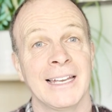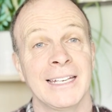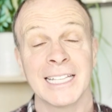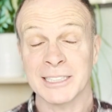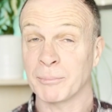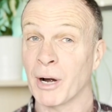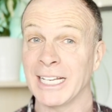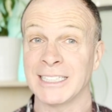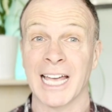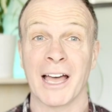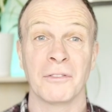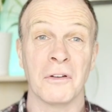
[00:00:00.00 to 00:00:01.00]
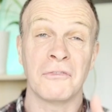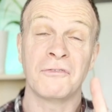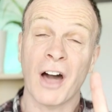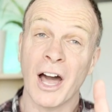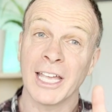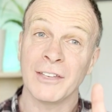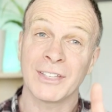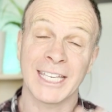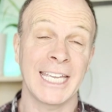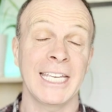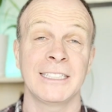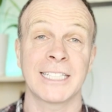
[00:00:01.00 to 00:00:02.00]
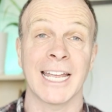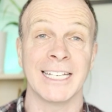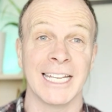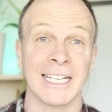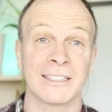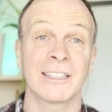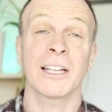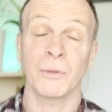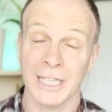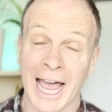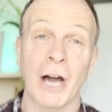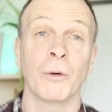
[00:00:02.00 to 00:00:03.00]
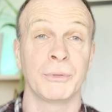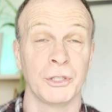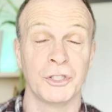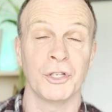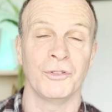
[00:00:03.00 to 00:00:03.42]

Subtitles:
Let's break down the 5 key techniques that will help you do